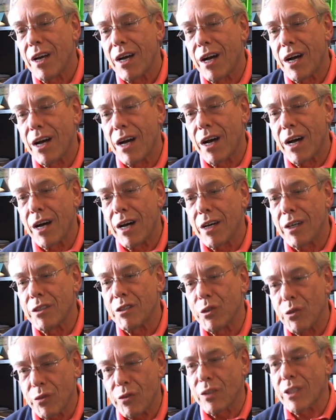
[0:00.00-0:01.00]

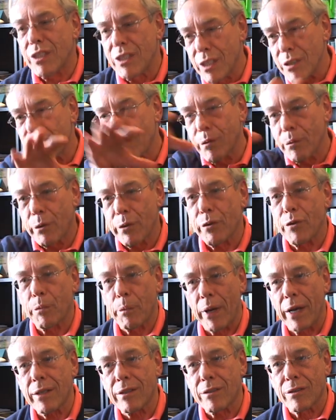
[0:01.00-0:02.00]
you'll see different
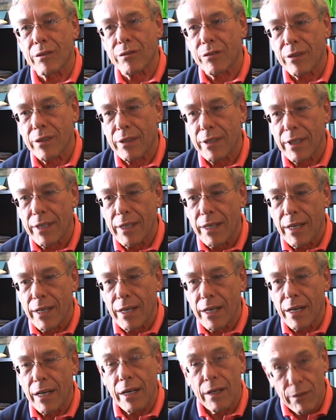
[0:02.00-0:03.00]
perspectives,
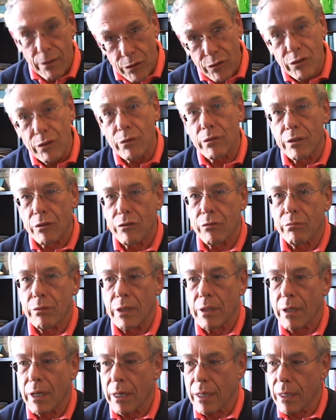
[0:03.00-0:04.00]
the students
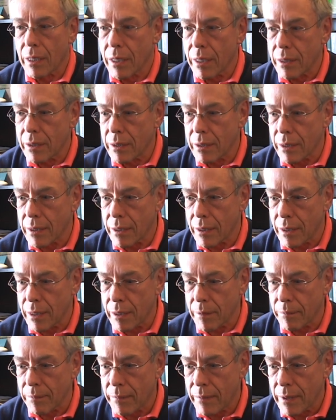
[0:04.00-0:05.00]
will, and
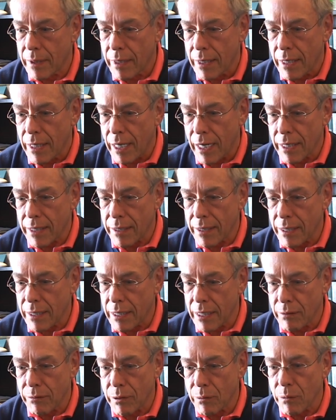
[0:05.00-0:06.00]
I
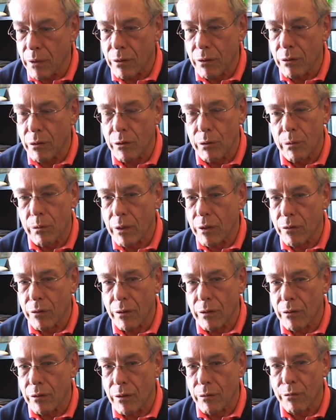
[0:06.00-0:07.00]
think even with the new ones,
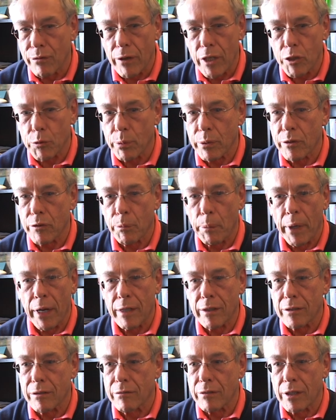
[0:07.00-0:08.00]
the fresh
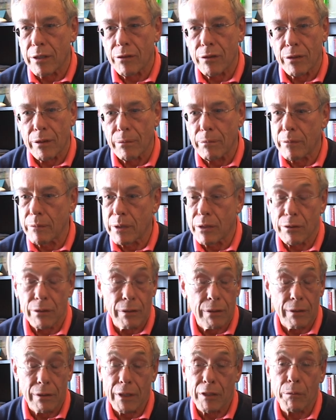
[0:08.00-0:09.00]
perspective on some
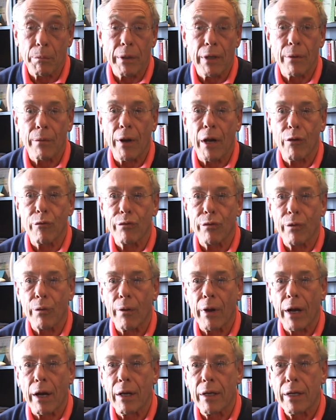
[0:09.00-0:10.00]
material that's been around for a
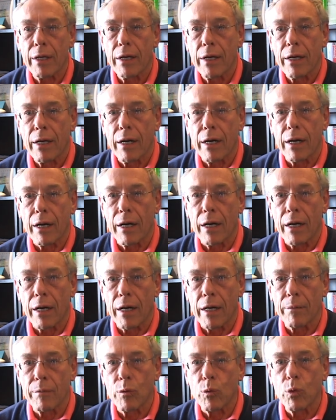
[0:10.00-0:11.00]
while
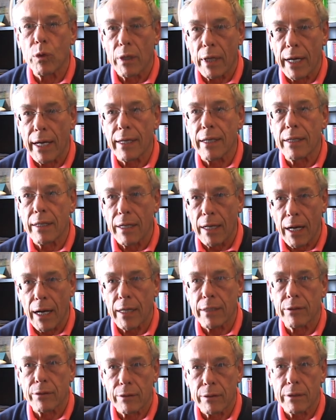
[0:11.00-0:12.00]
will add a
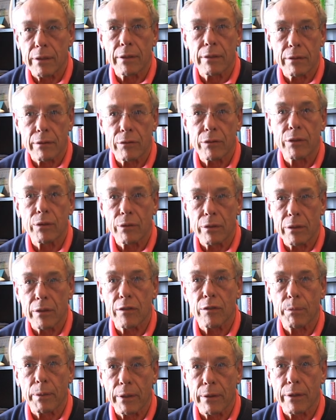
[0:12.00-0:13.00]
lot to the student
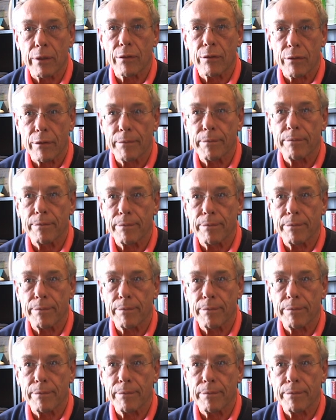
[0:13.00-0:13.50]
experience.